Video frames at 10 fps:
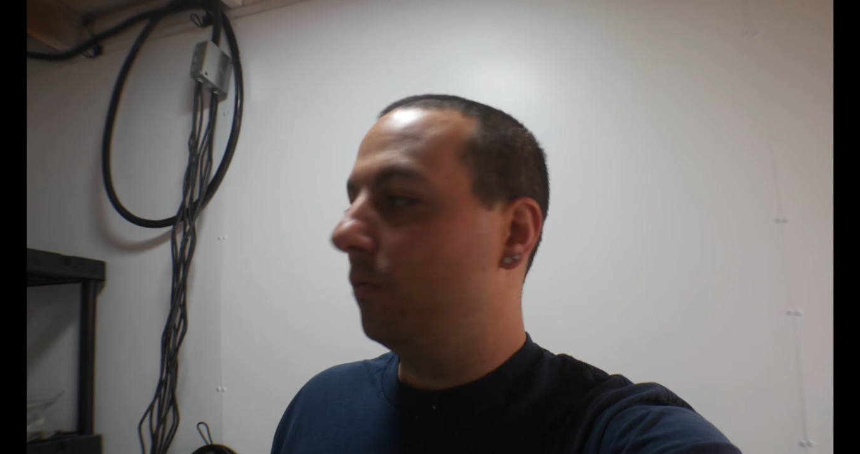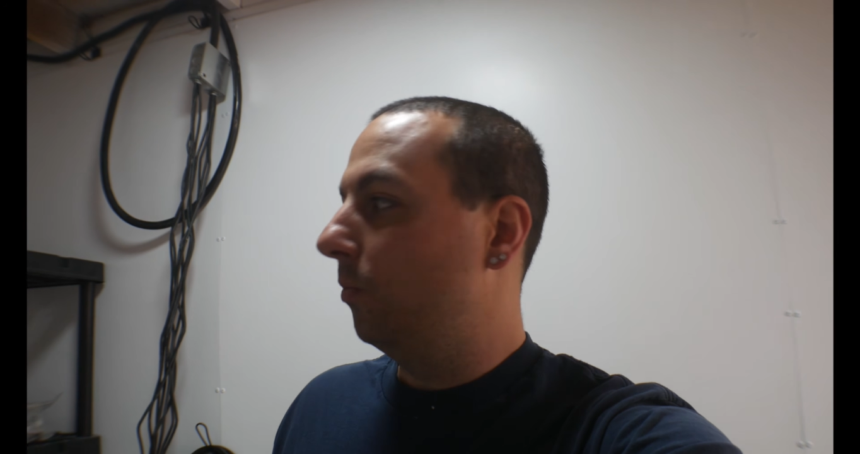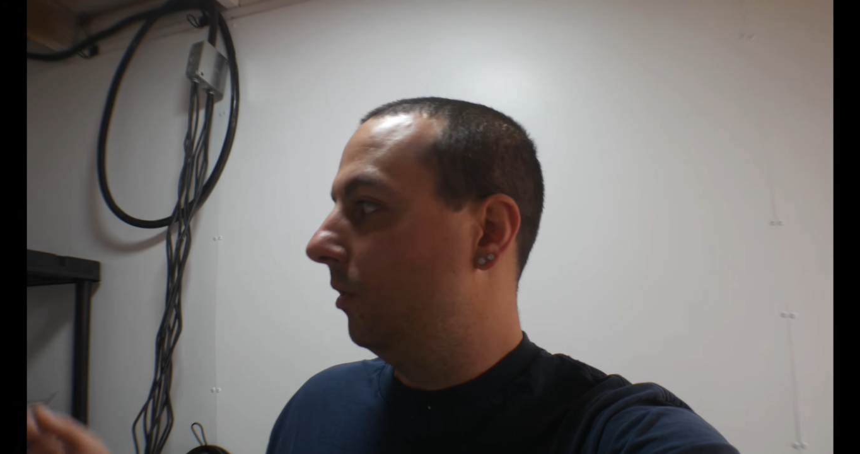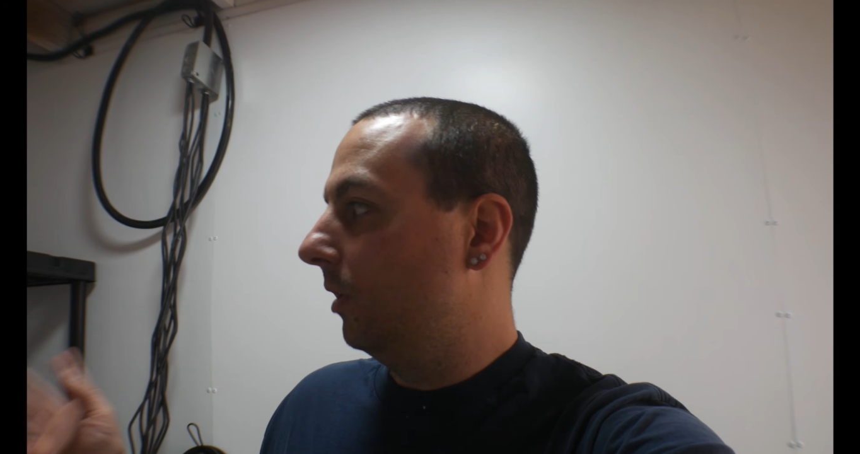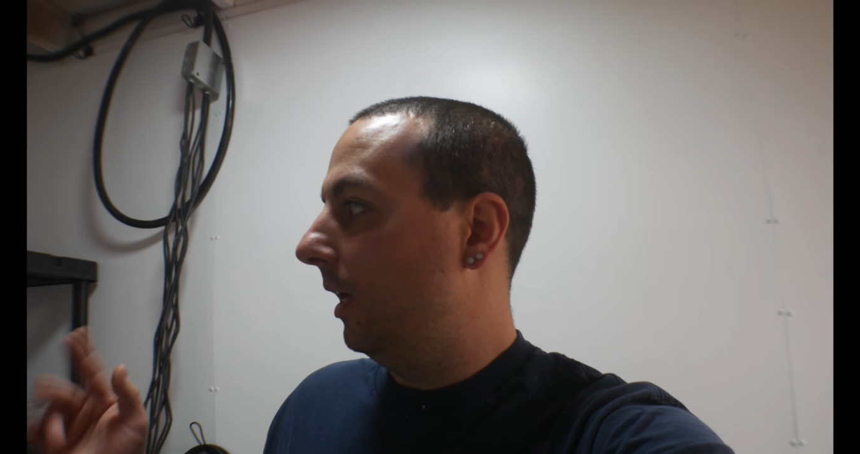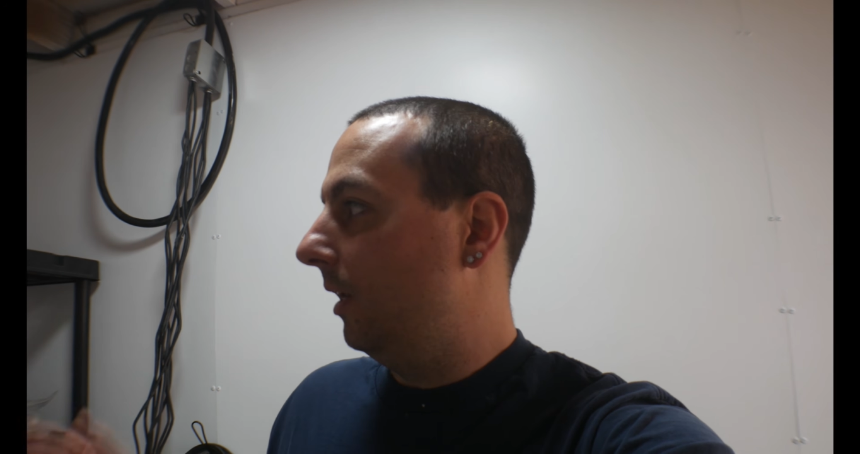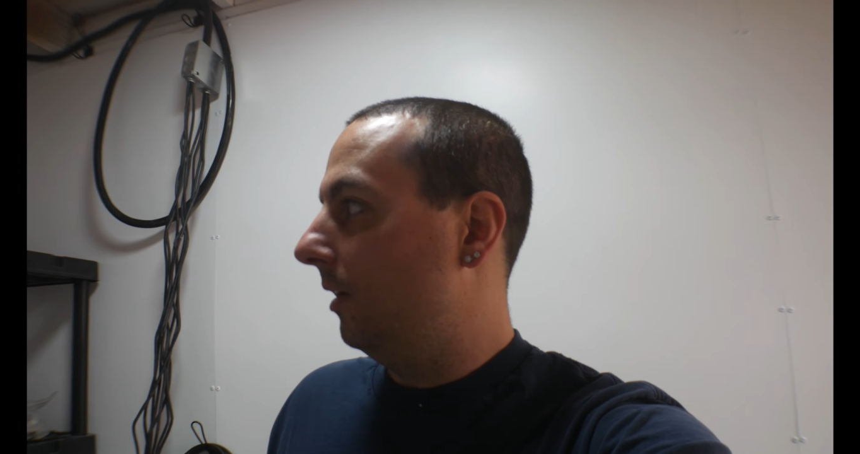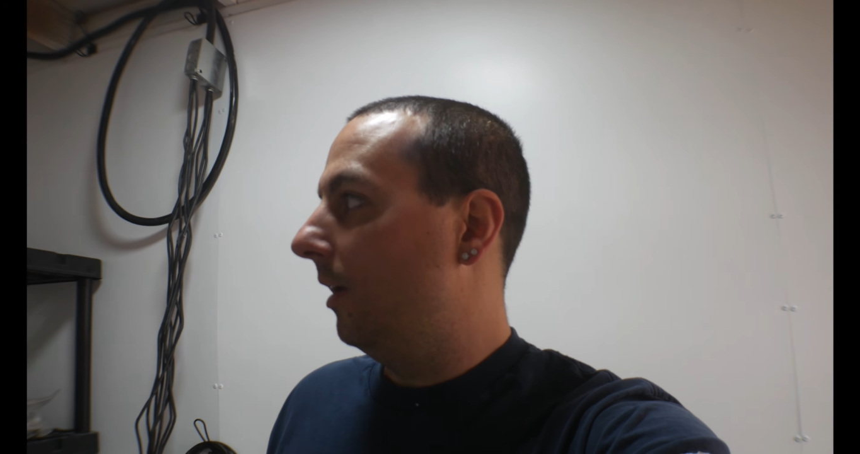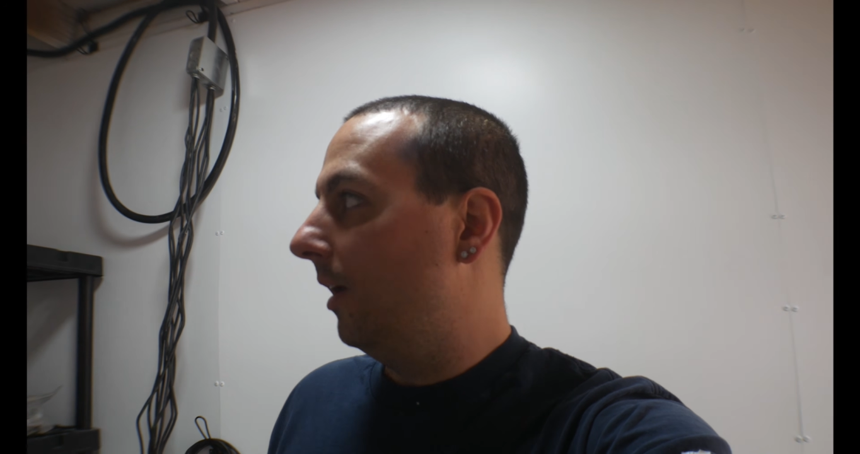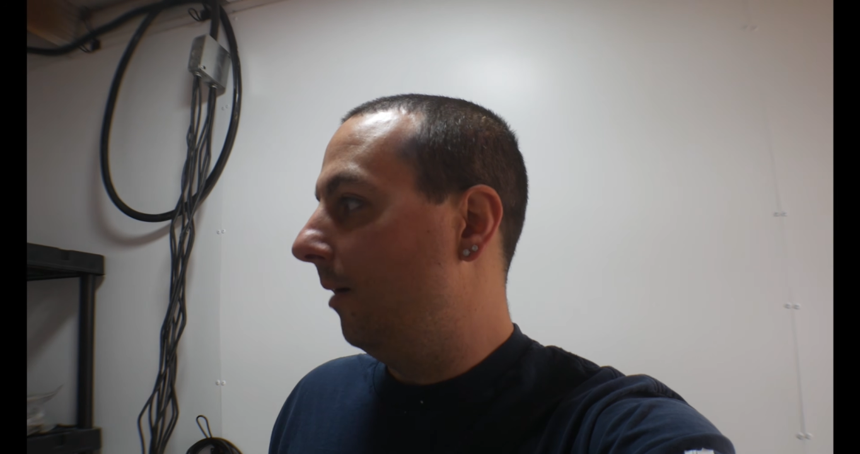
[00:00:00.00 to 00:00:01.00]
we'll get
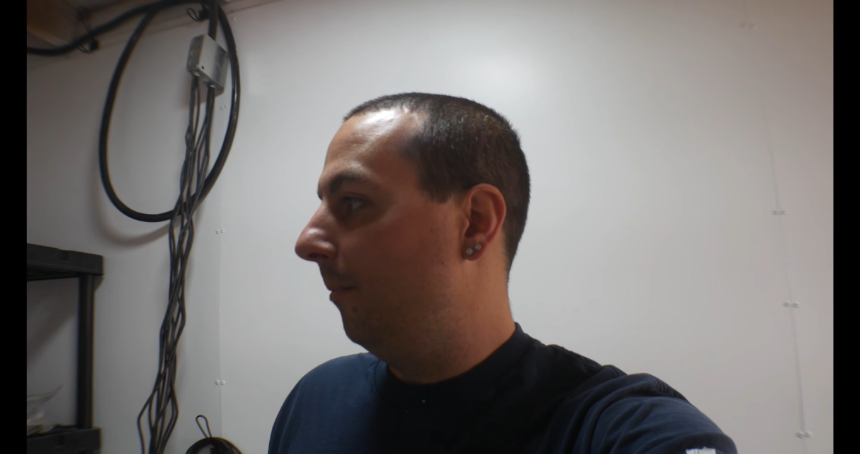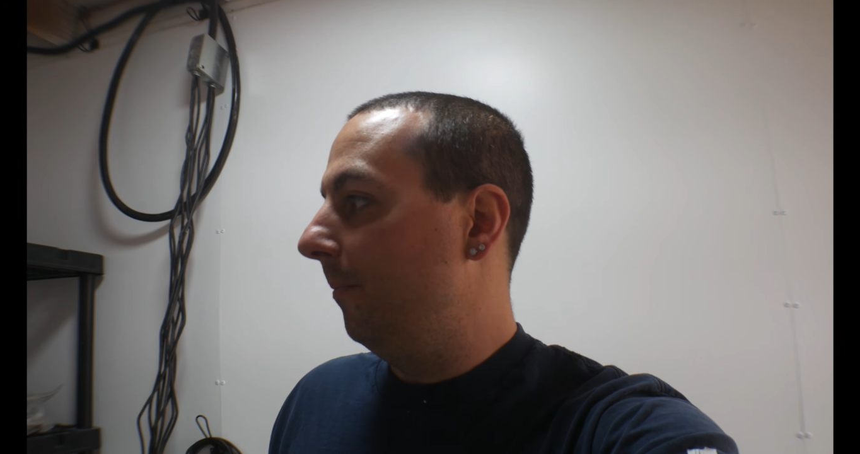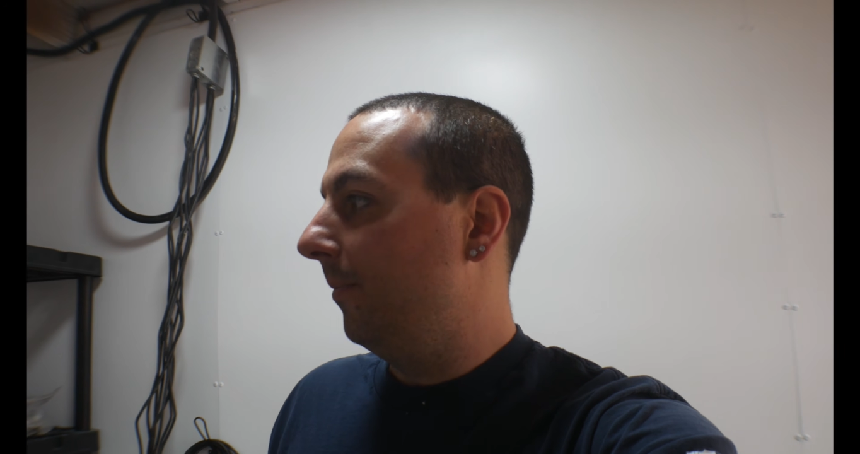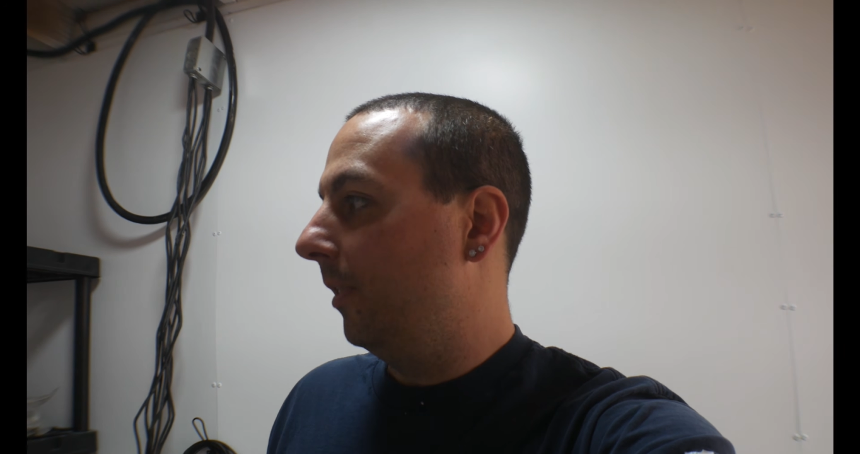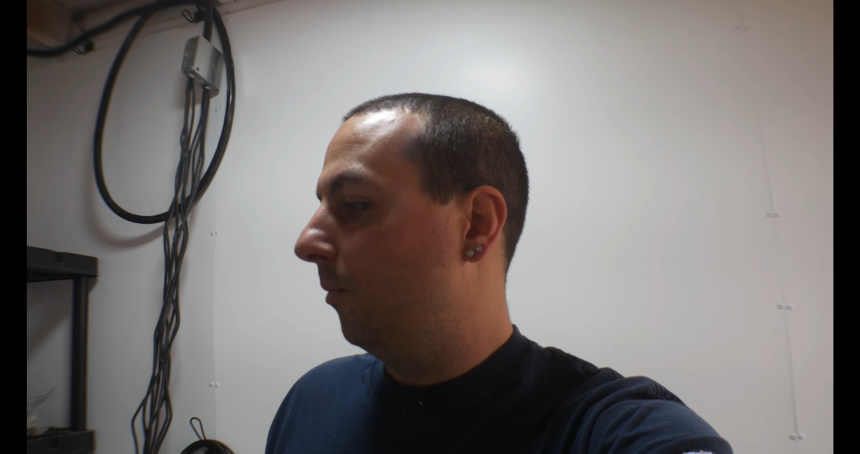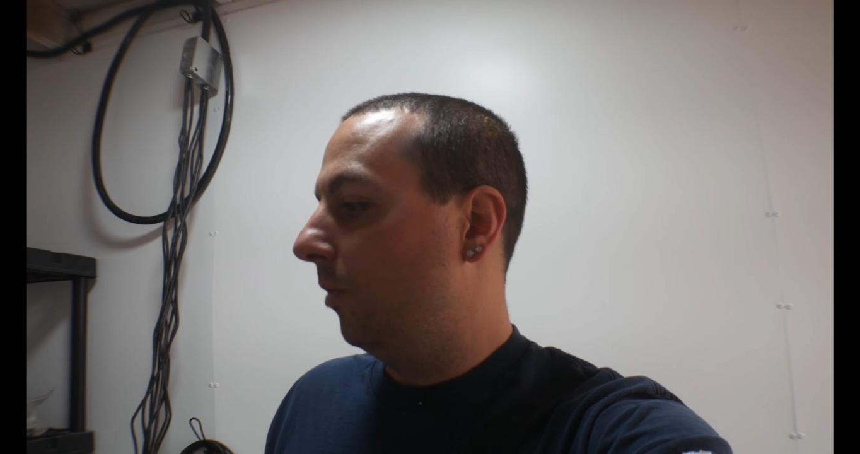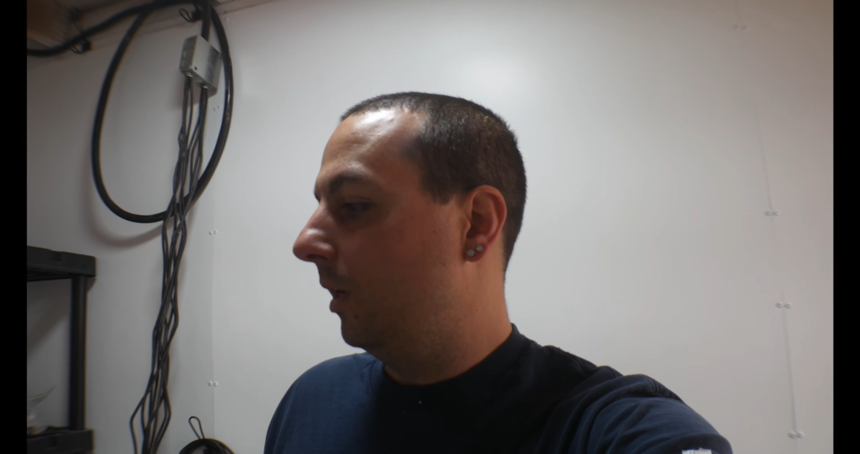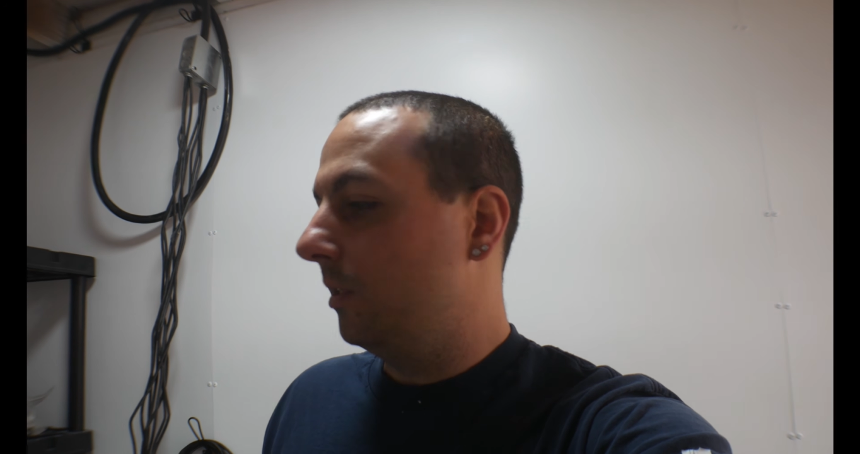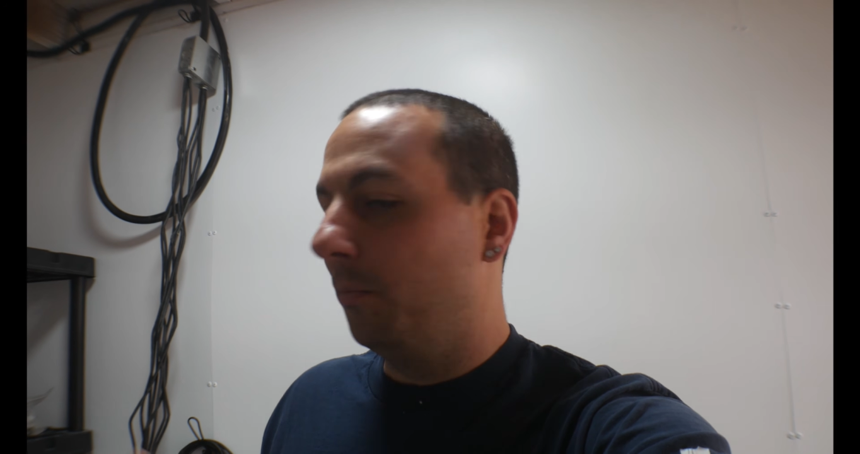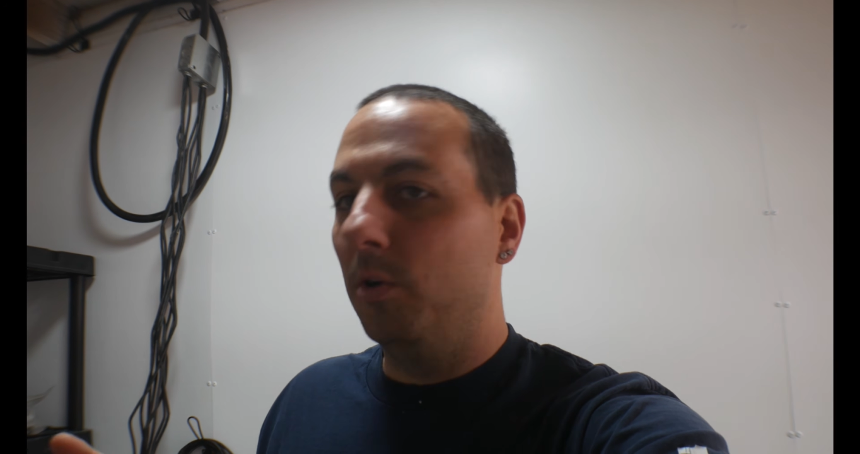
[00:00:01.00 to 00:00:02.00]

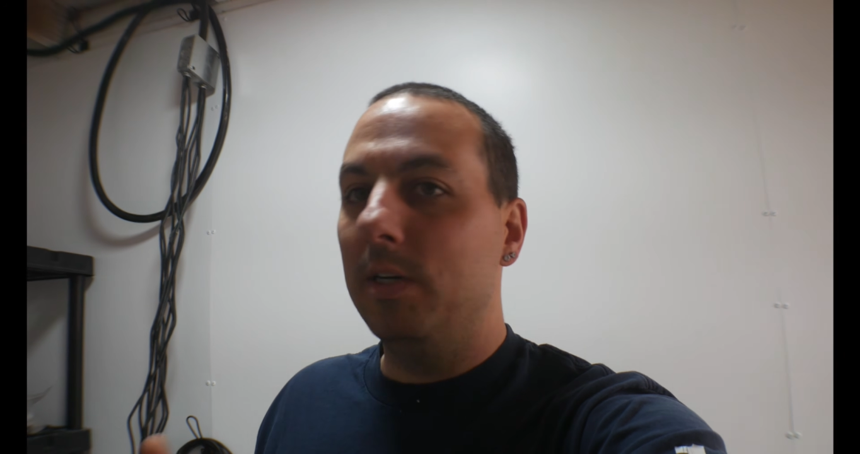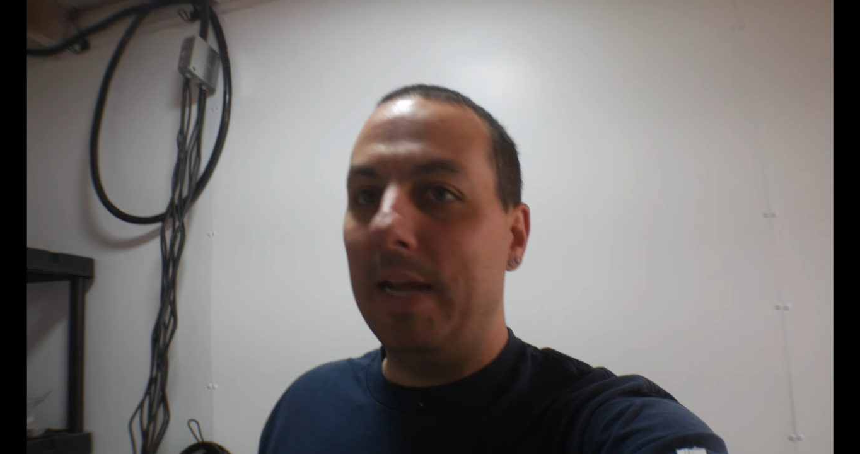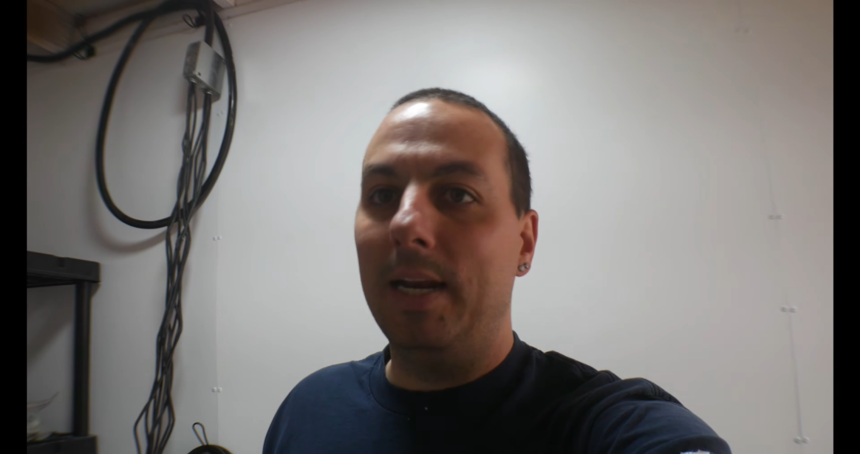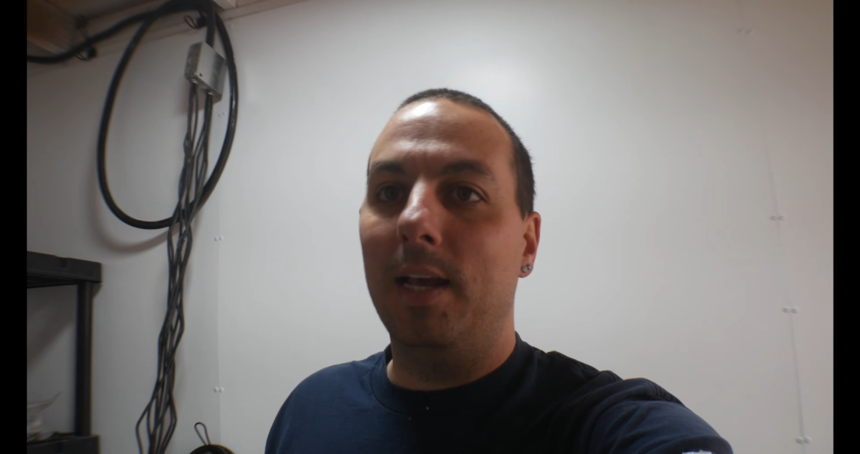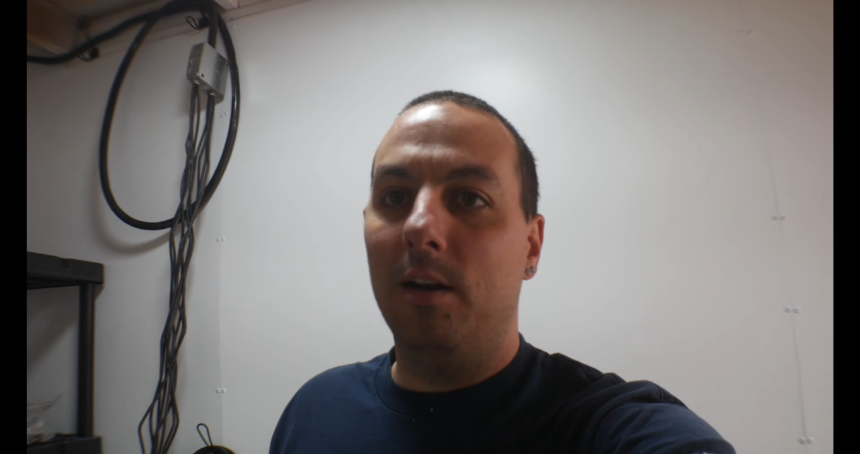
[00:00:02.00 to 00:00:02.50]
some more data,